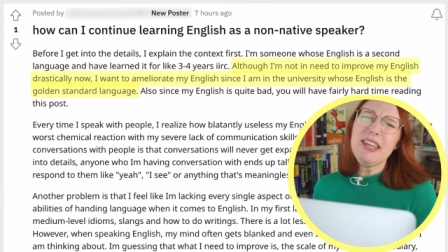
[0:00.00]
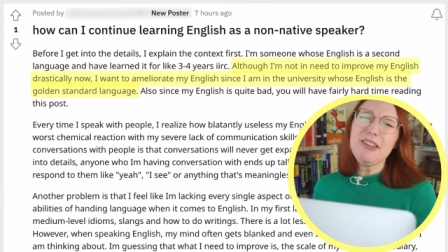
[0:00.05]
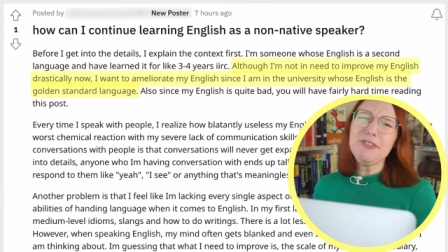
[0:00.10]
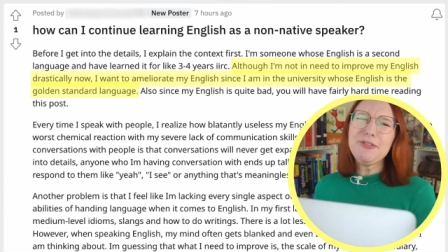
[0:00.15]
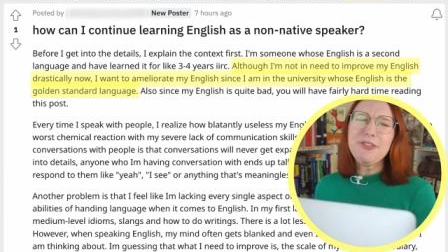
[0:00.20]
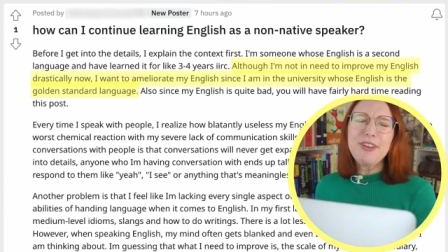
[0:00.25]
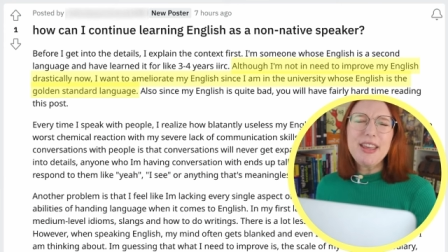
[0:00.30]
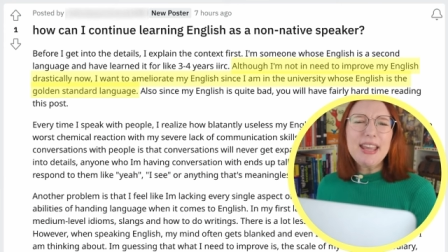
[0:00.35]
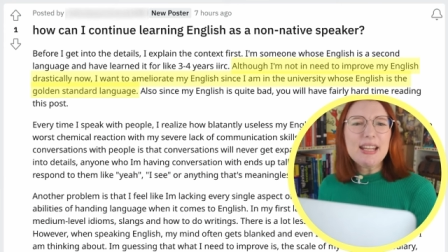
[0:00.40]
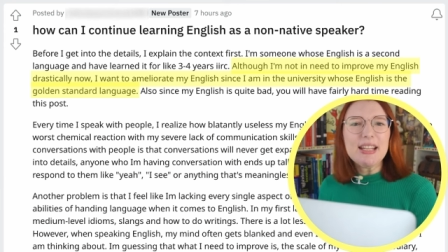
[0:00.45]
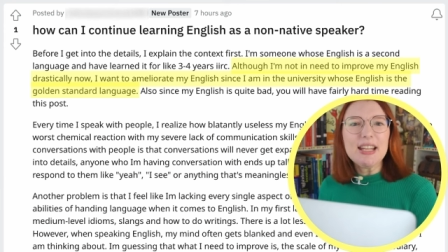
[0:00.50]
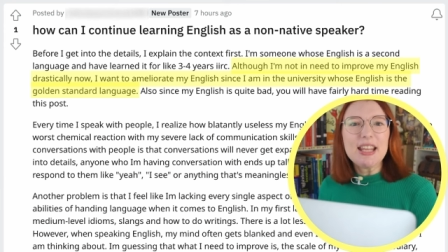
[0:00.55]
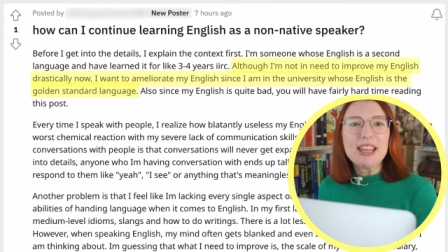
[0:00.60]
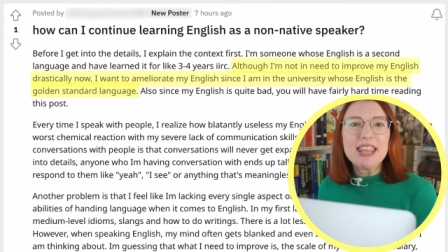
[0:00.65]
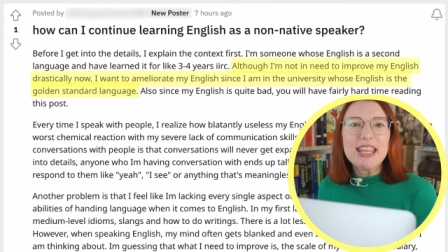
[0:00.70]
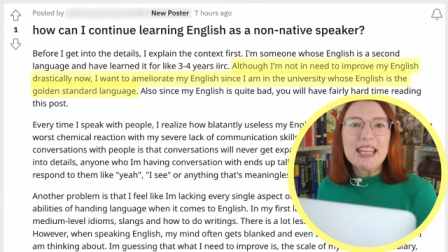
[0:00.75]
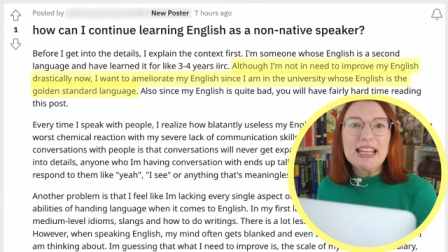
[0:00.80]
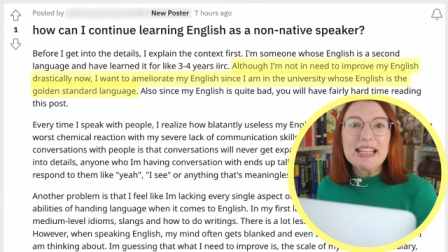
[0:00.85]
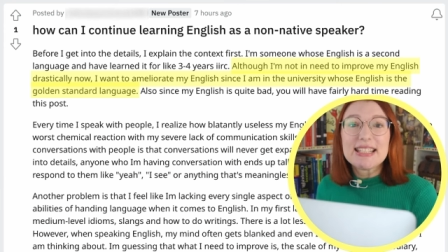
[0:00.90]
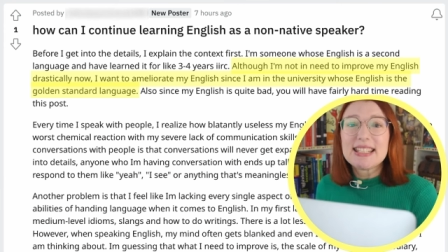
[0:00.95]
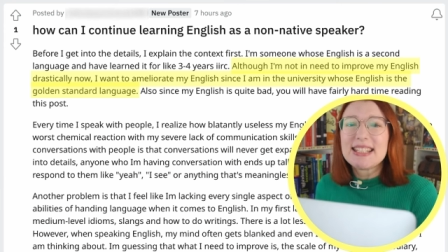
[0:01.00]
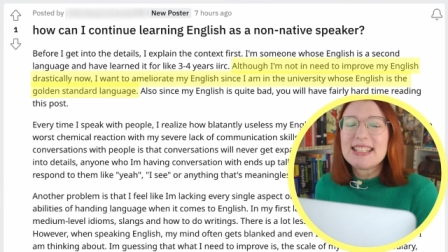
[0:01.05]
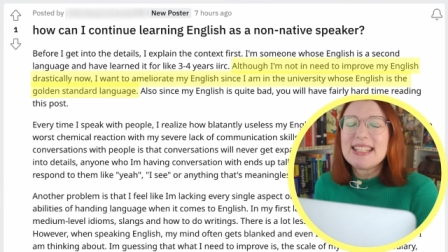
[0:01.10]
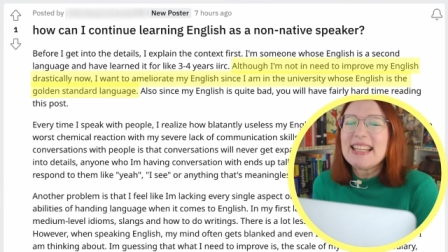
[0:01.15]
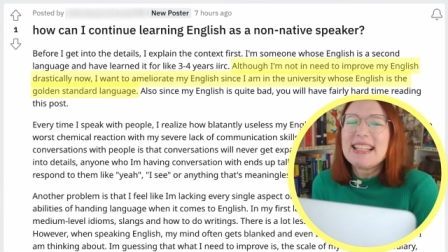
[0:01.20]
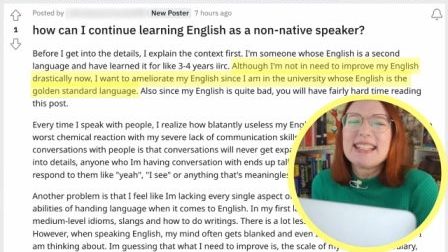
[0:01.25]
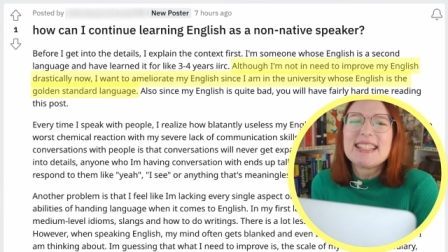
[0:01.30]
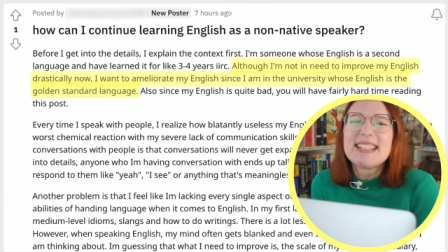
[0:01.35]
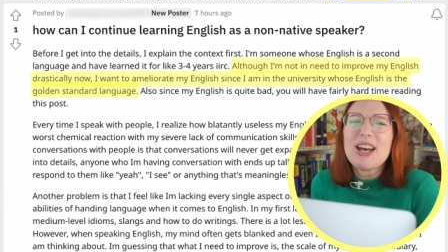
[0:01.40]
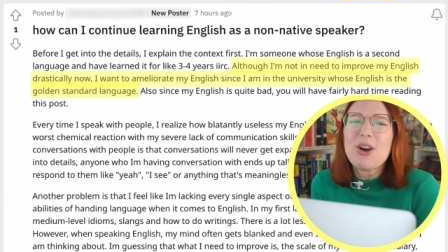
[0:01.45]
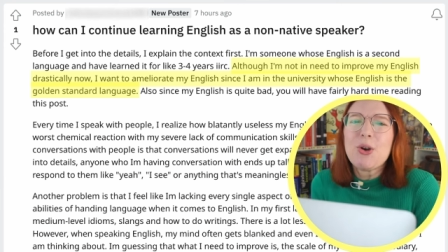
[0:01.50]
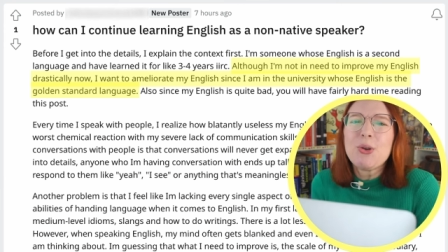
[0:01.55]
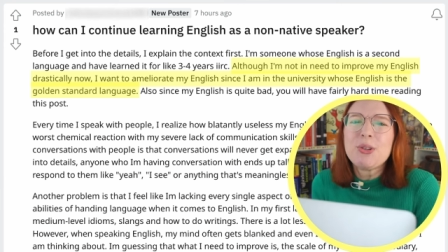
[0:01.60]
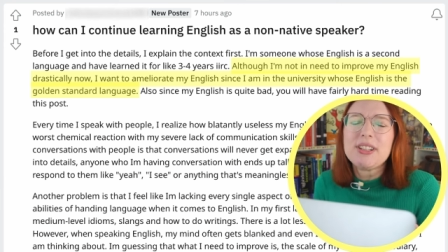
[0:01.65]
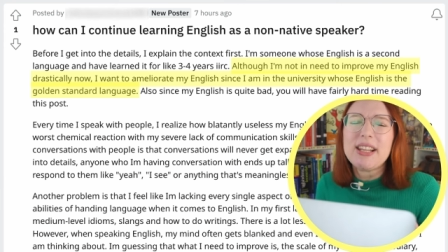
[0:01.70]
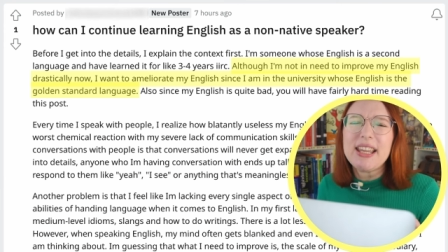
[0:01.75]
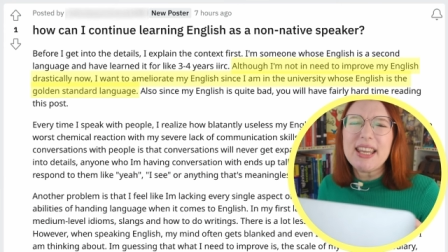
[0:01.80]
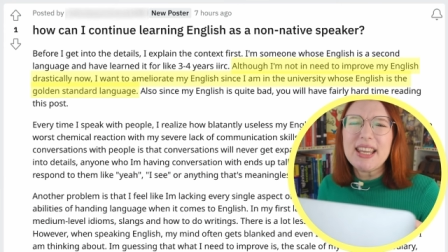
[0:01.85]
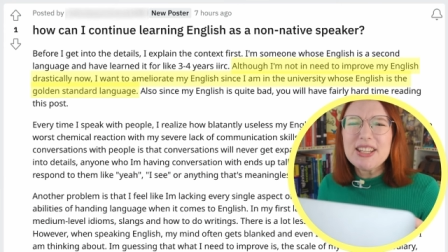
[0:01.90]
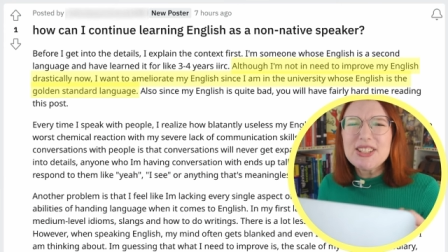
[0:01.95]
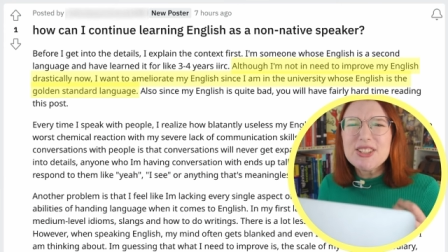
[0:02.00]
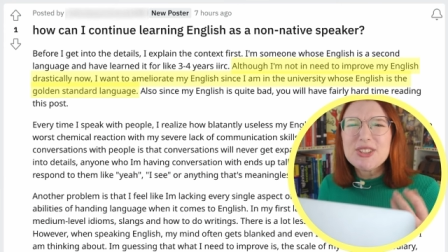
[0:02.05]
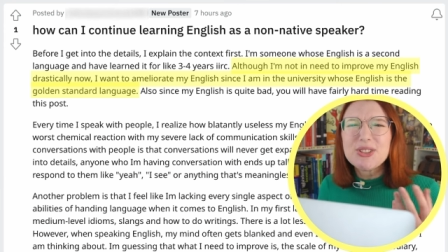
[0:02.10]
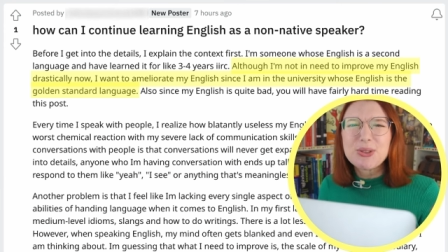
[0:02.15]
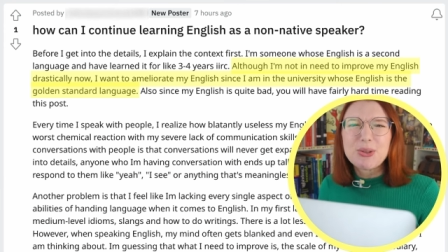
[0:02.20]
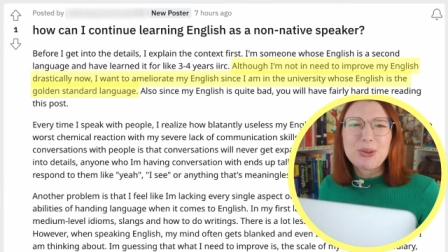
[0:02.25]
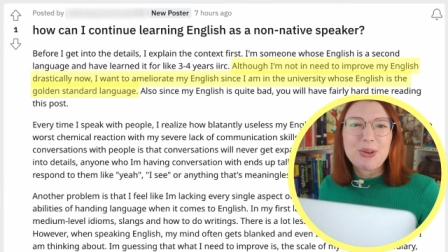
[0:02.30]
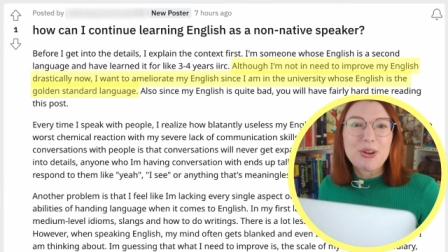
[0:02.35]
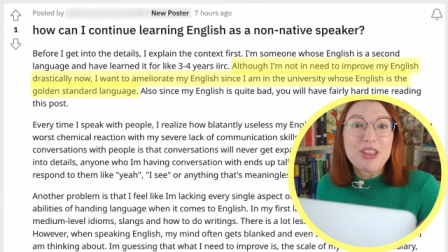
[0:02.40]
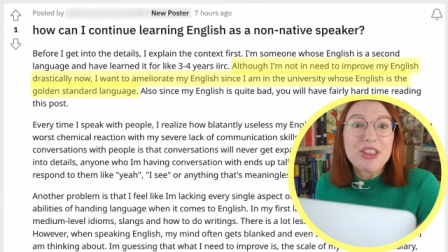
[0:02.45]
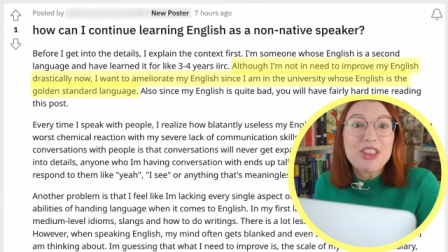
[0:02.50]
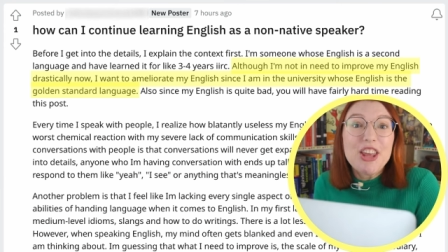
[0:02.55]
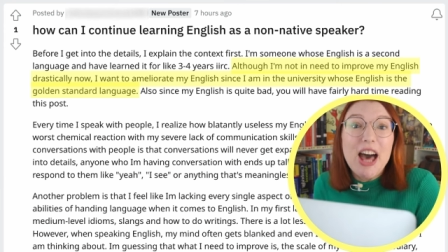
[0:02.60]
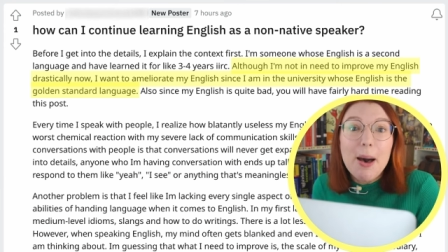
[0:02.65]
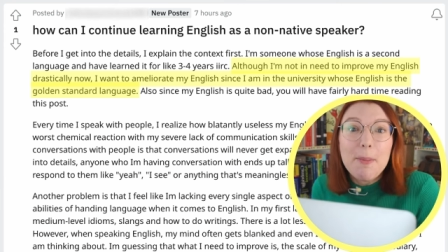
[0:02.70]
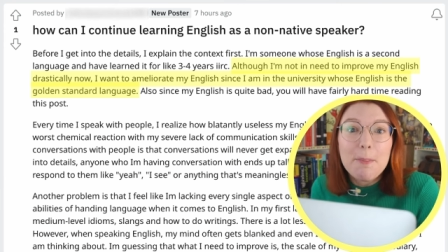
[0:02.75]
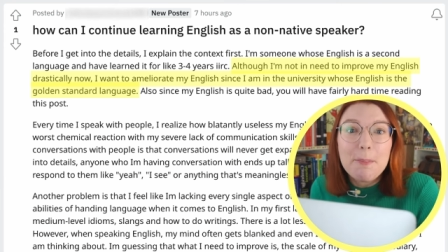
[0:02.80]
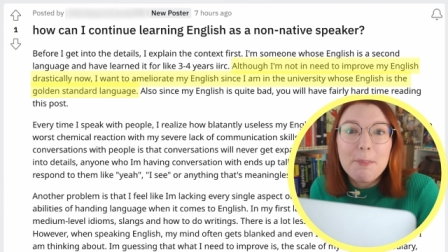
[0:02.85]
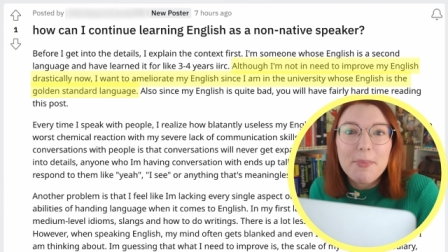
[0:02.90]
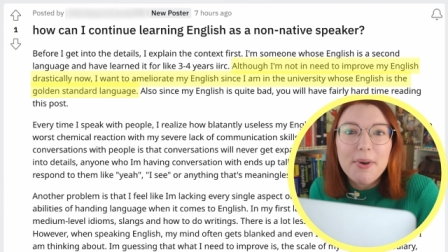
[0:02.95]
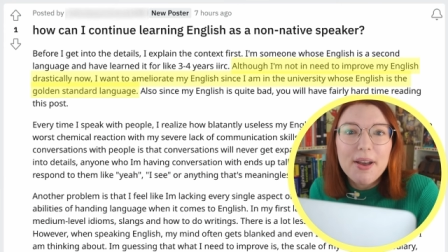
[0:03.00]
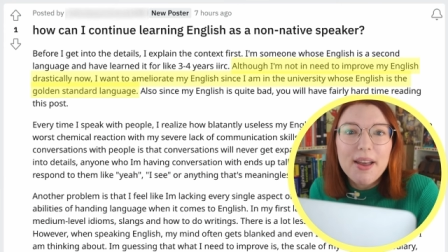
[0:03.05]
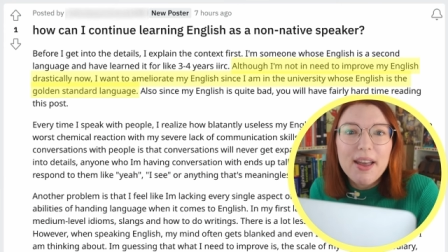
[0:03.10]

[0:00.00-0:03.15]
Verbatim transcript: if anything sticks out like a sore thumb.